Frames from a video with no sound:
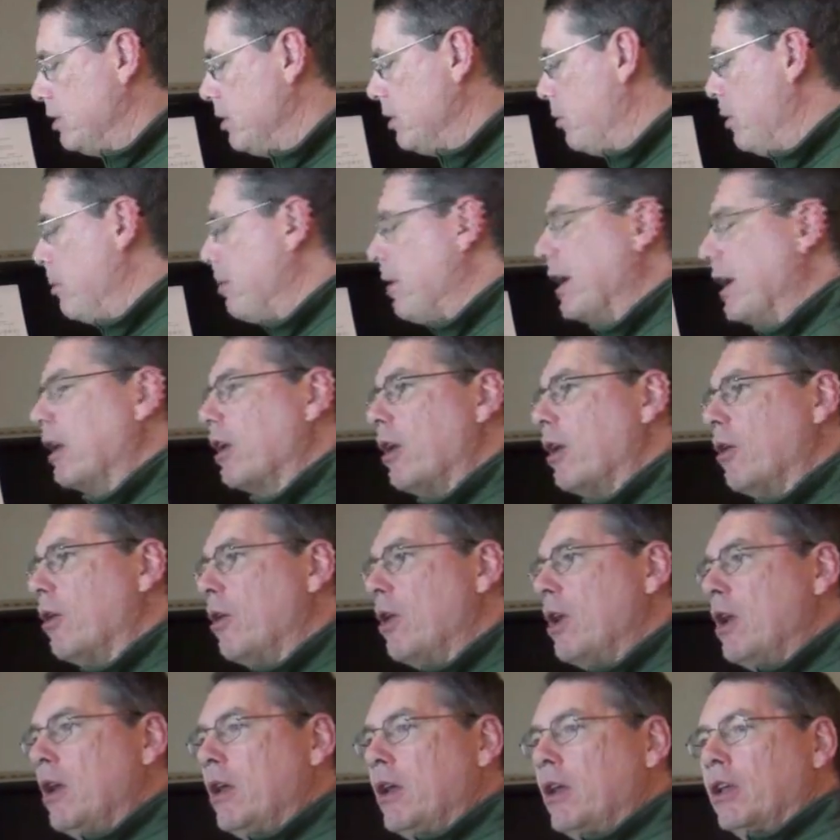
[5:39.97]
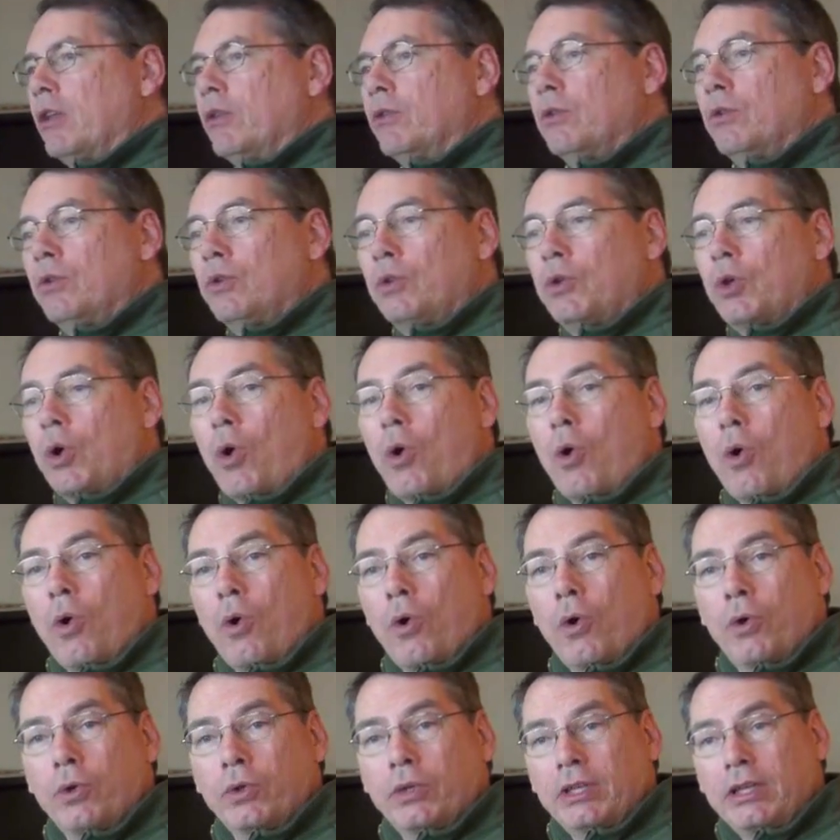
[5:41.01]
So we might go,
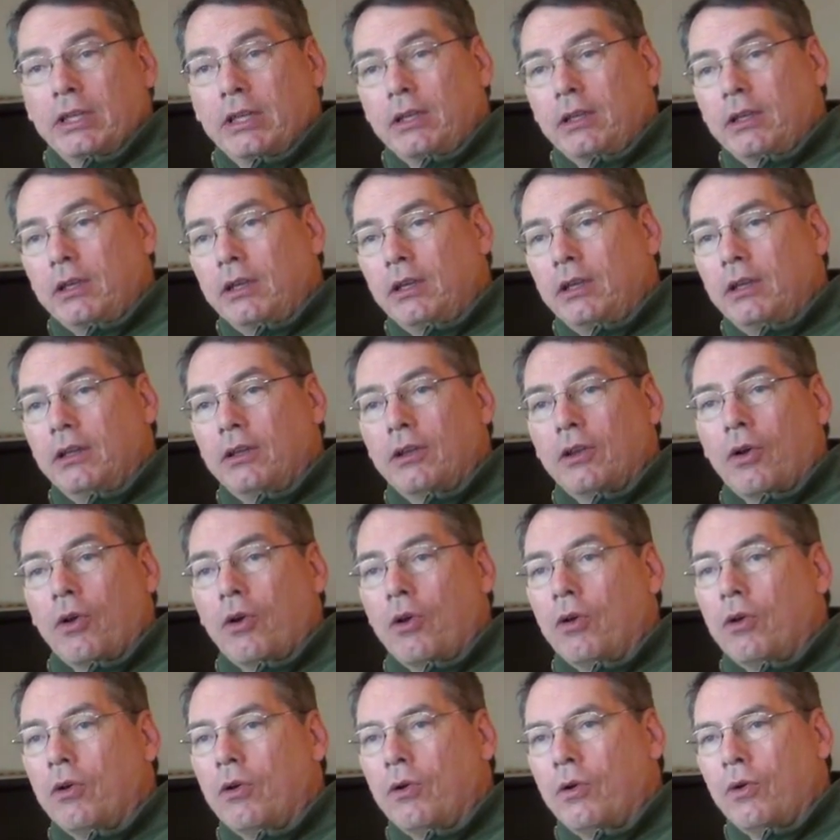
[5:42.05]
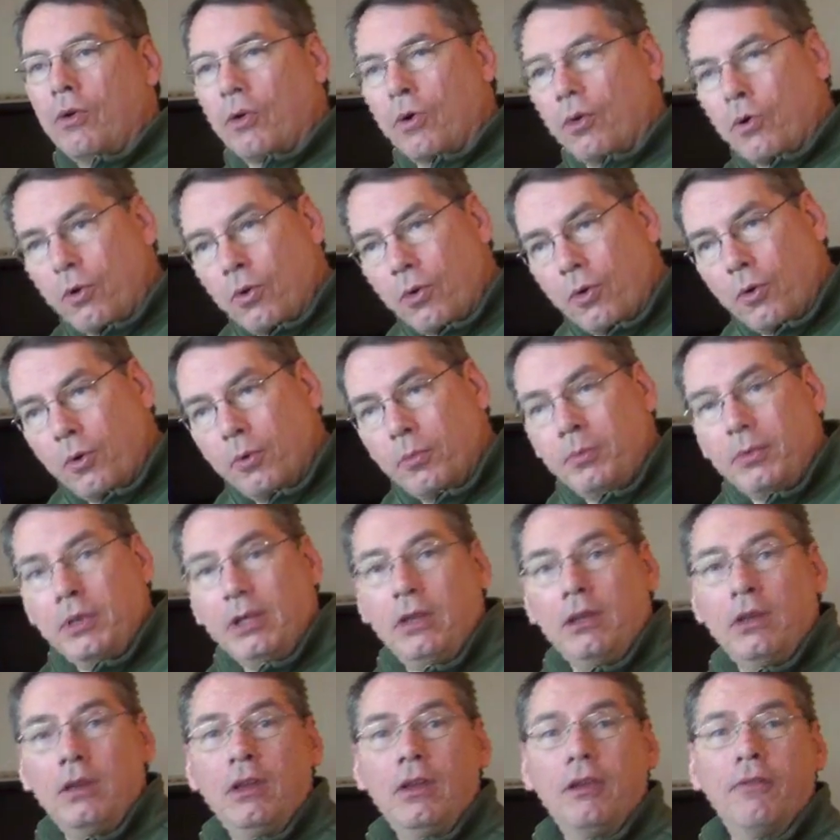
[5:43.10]
do, ti, do,
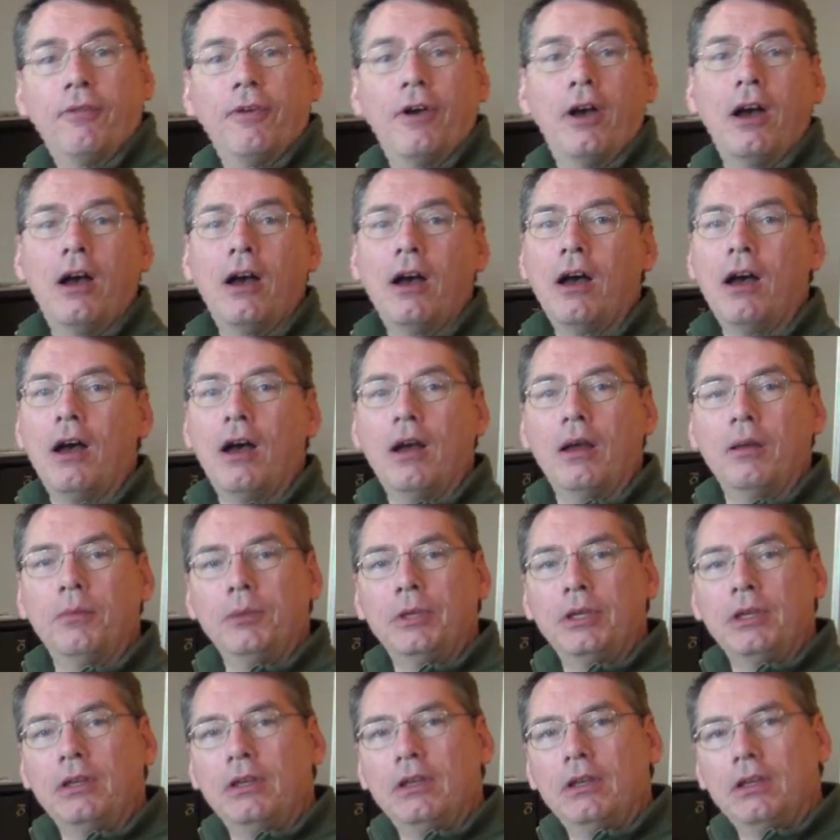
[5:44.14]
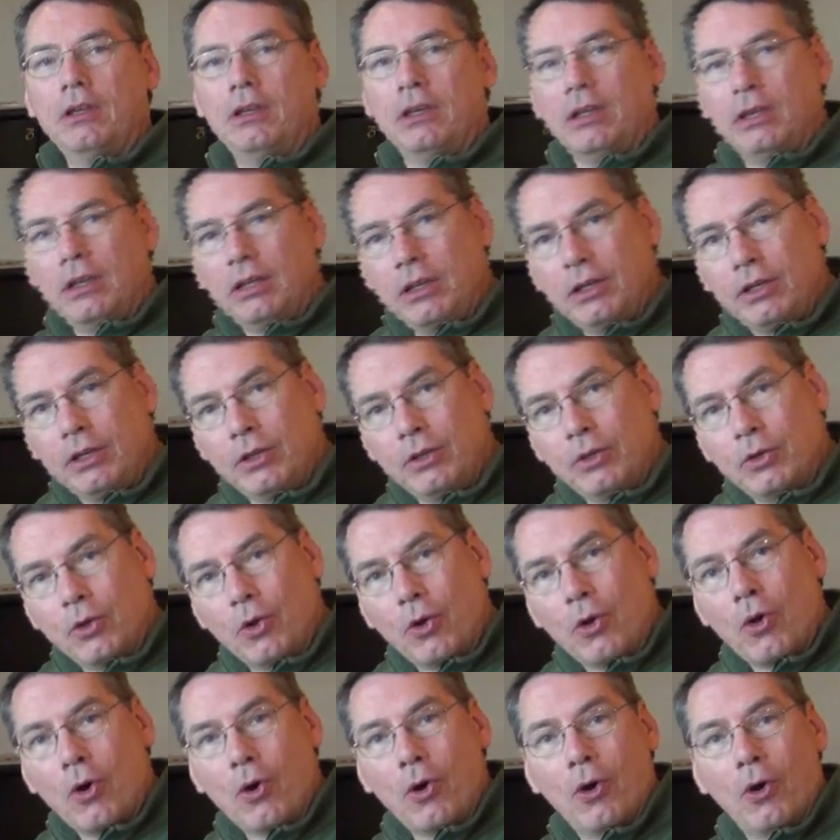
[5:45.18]
mi, fa, mi,
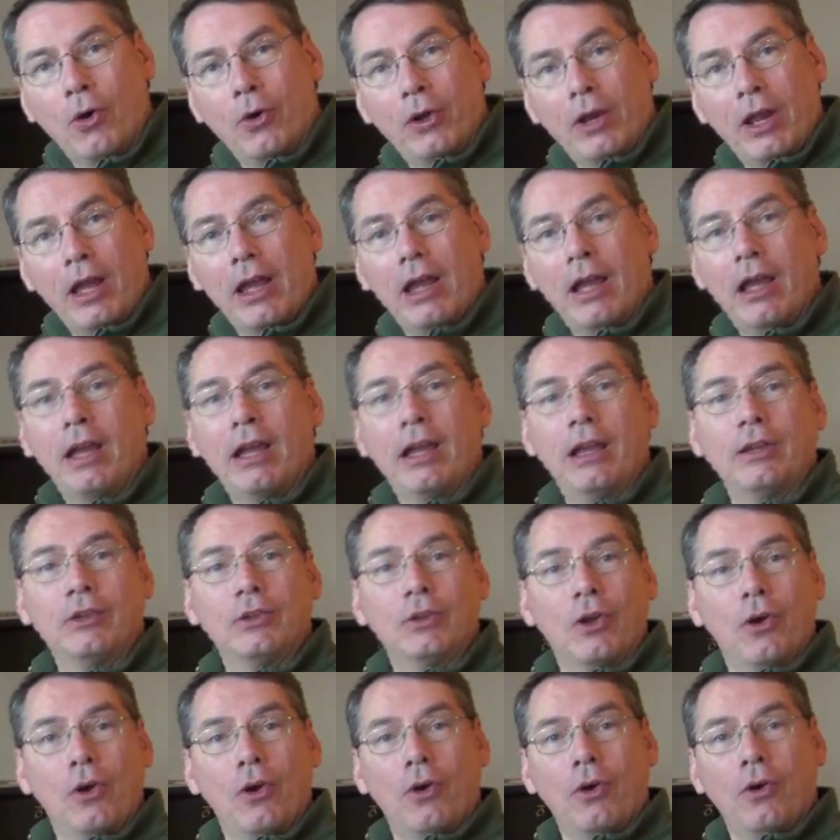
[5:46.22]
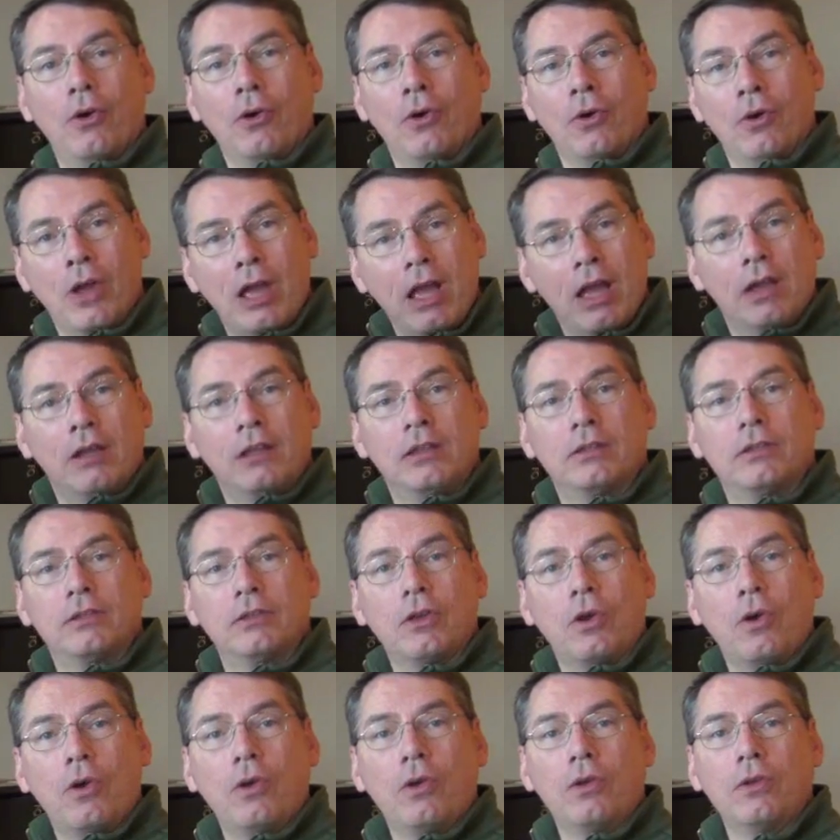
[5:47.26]
do, re, do,
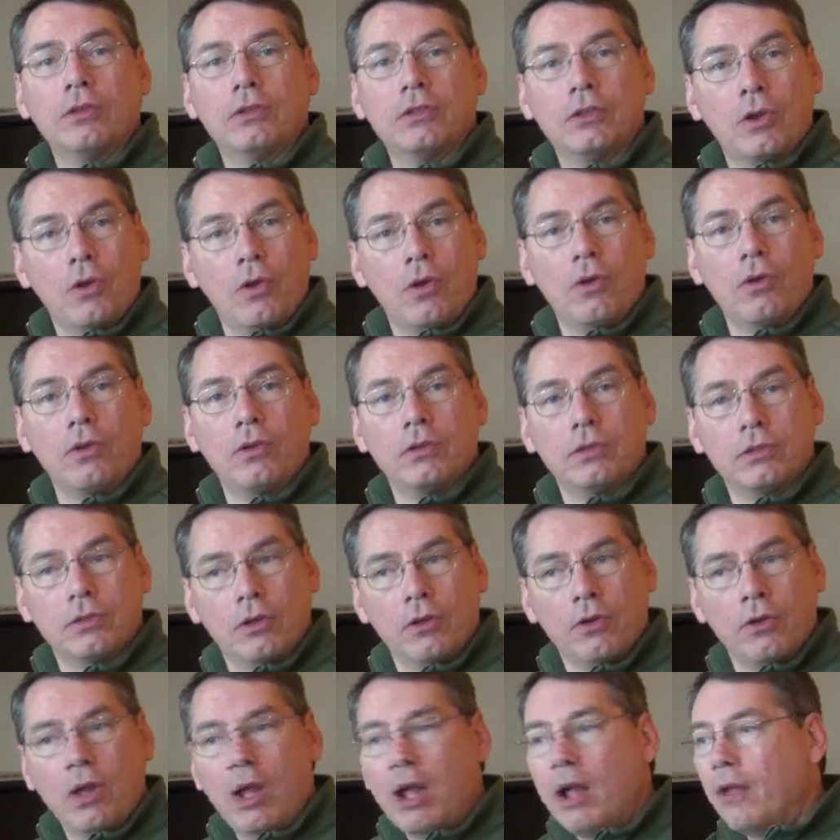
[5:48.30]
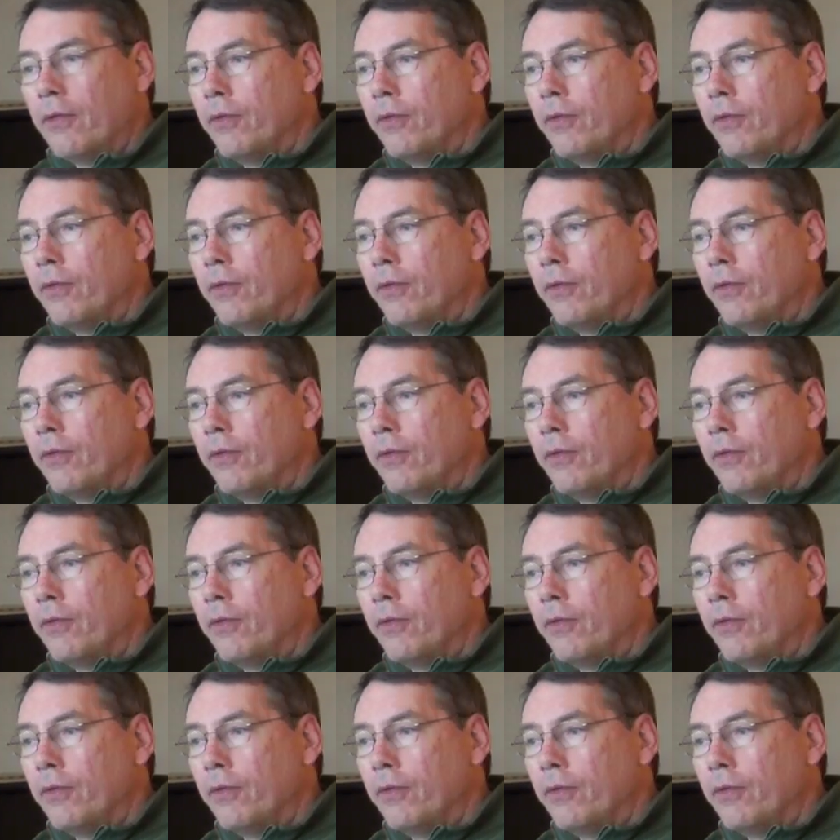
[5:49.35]
so, so, so.